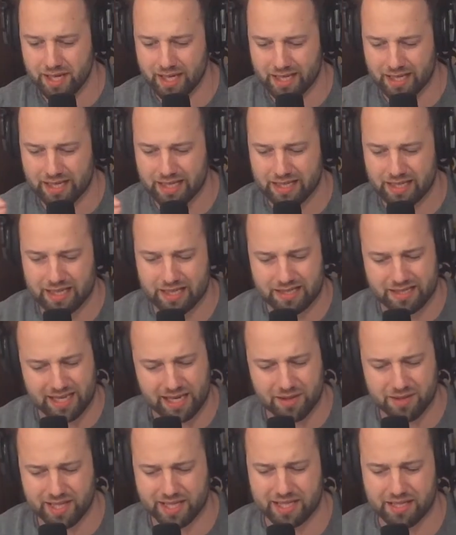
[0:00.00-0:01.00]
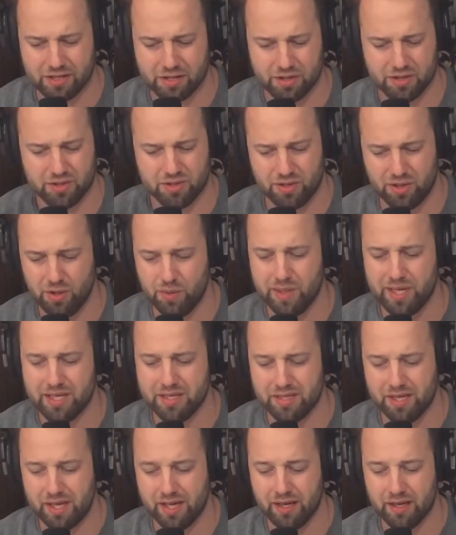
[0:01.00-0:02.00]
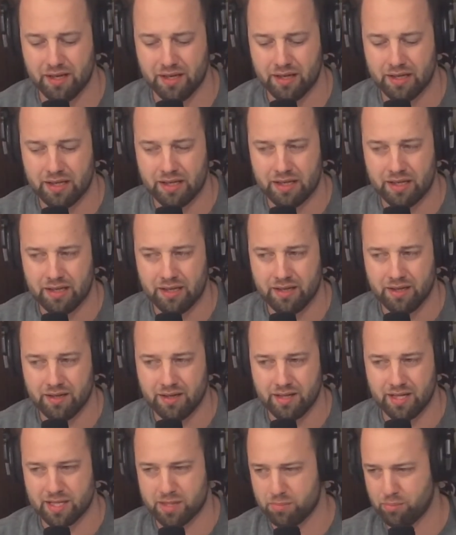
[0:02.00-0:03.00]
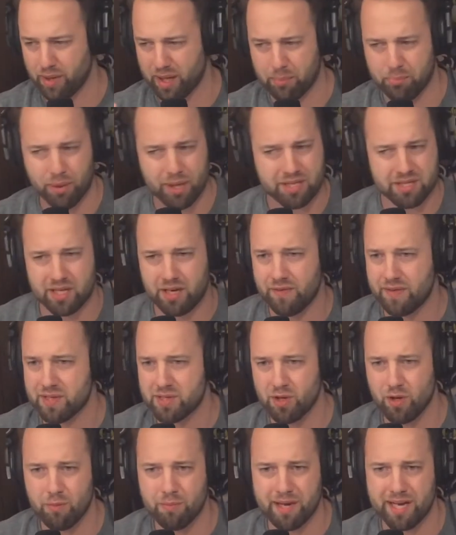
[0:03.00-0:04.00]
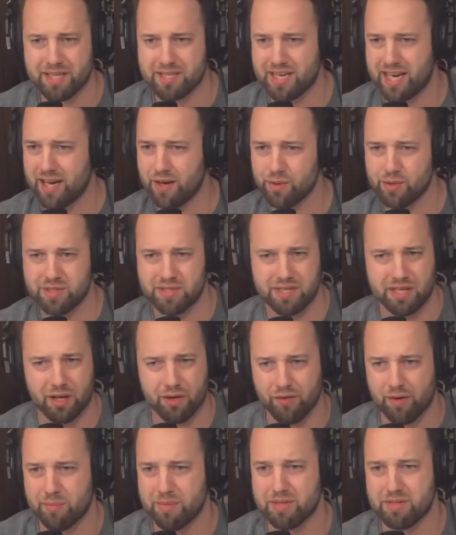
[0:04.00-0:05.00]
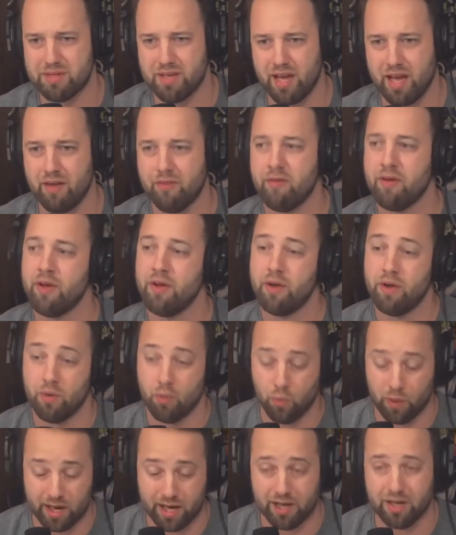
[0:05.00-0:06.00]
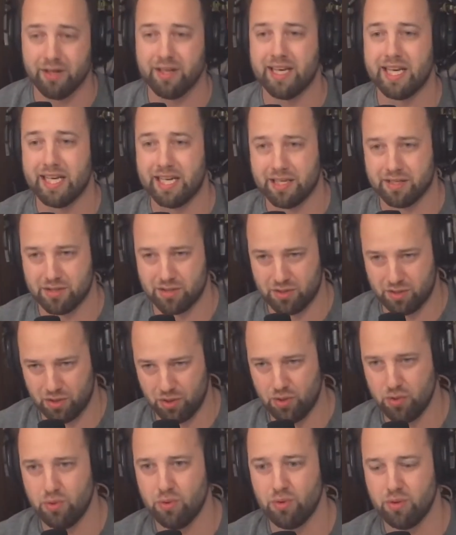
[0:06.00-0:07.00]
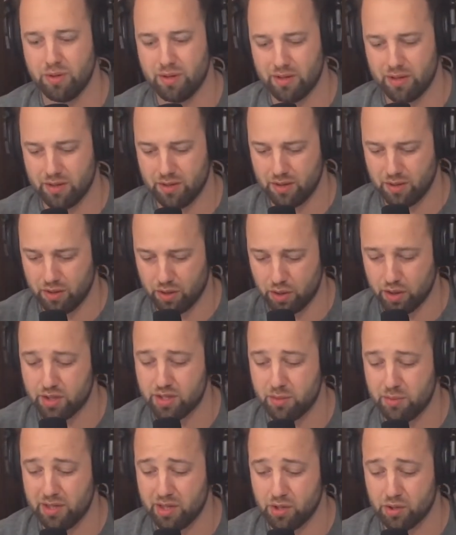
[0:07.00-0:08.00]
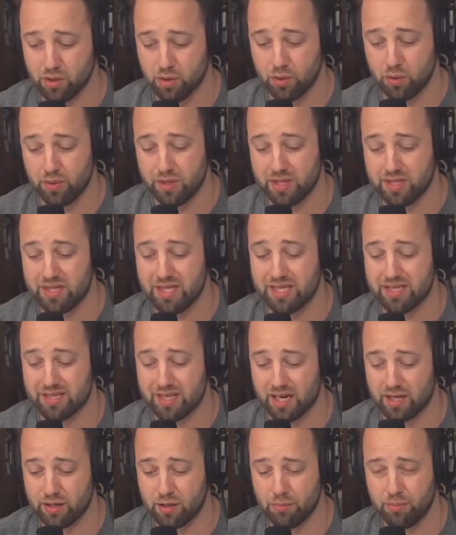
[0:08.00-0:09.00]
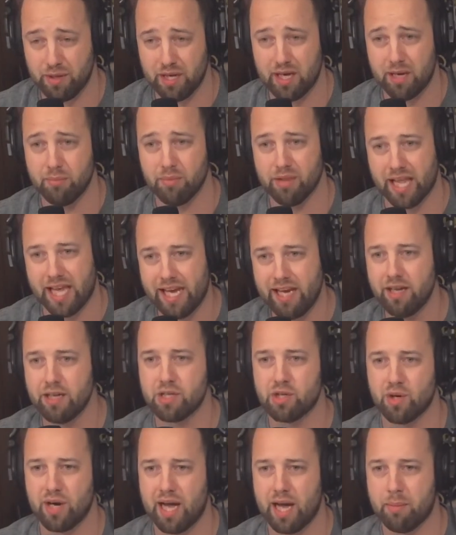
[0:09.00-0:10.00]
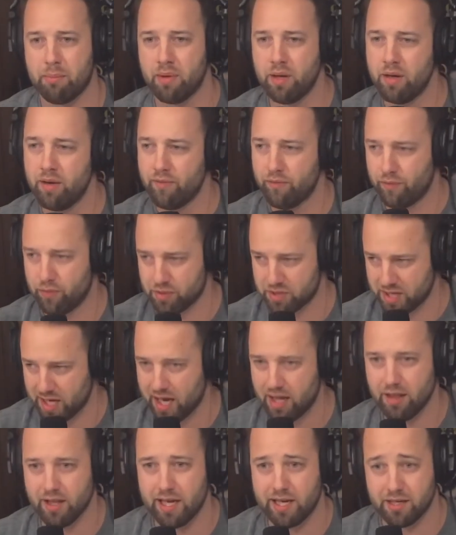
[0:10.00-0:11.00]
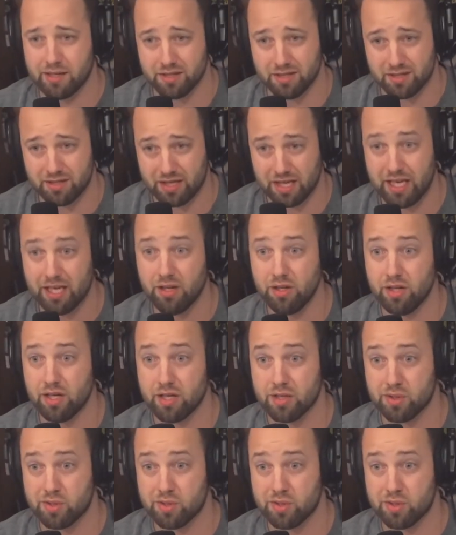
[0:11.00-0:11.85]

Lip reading: like, it sounds like it's just too easy. It's like bust into this old man's house, steal from his safe. Well, it is too good to be true. This is Dr. Pym laying a trap for Scott Lang to steal a